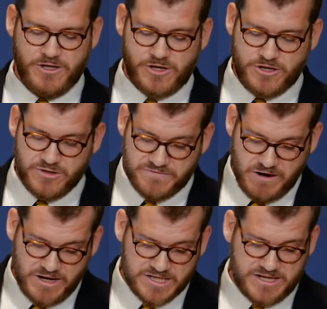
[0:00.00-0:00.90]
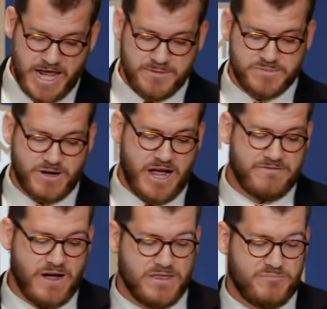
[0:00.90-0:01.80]
You could use various names, but I
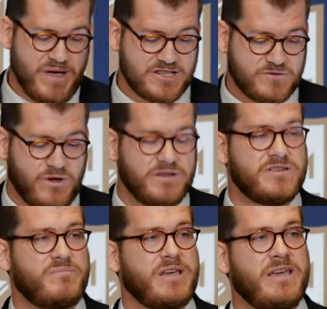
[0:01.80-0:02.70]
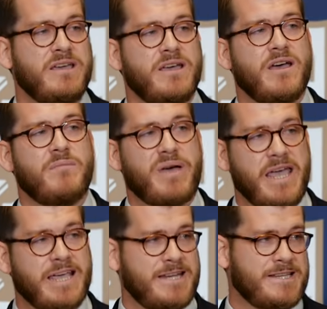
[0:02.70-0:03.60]
find the best one to be
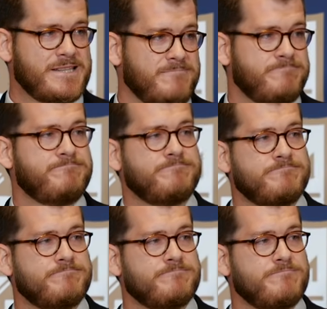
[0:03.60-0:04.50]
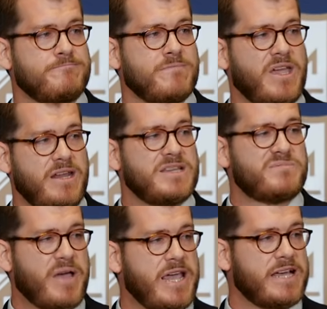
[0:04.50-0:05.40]
paganism. It
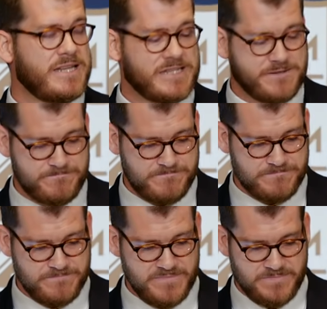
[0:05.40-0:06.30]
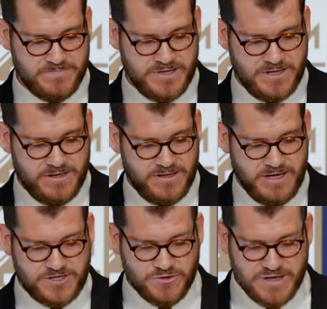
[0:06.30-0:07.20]
is paganism.
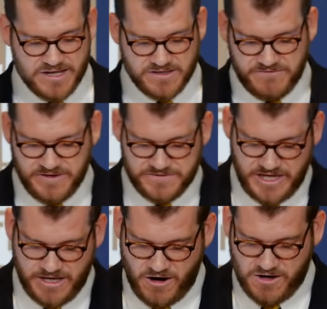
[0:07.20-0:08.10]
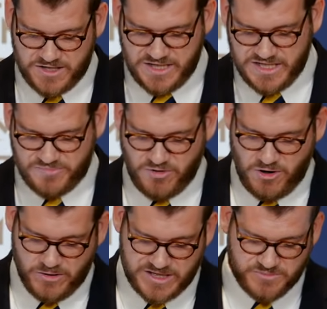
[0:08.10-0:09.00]
In two thousand fifteen, R C
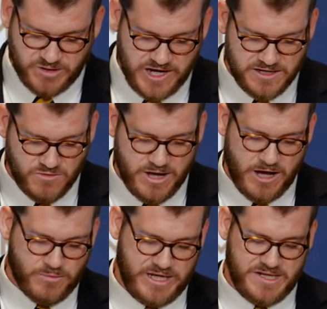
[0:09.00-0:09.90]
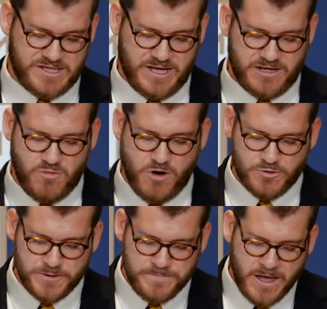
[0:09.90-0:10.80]
Sproul explained it well when he said,
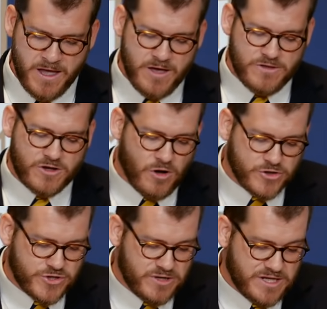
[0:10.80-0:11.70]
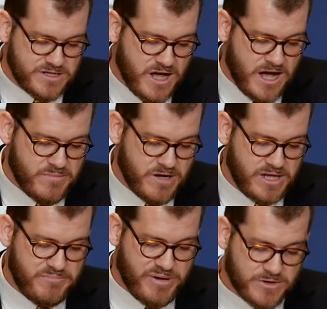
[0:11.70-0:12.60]
quote, "The culture is not
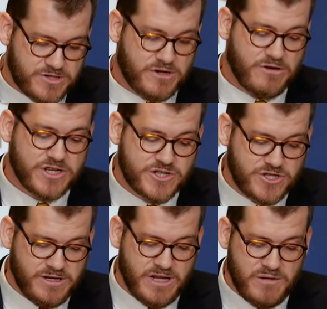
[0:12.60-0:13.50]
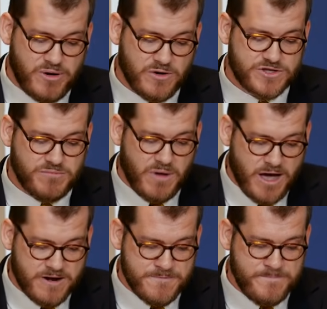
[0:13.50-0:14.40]
merely post-Christian and
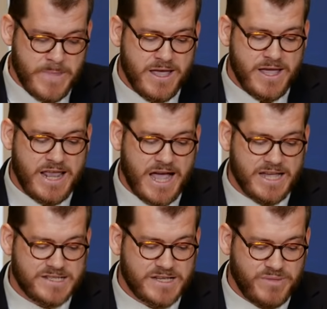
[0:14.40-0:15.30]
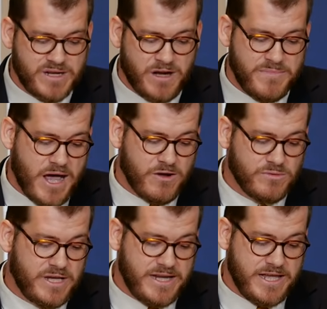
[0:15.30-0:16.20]
post-modern. It has become not
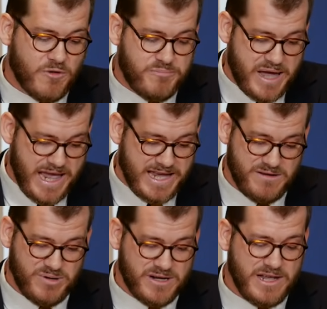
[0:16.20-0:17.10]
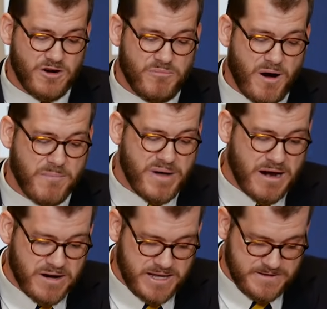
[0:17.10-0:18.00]
only neo-pagan, but
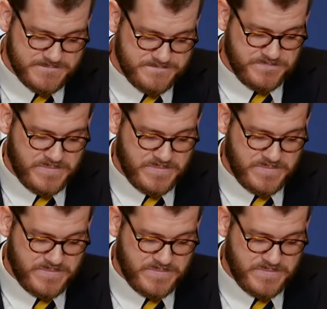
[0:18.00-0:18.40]
neo-barbarian.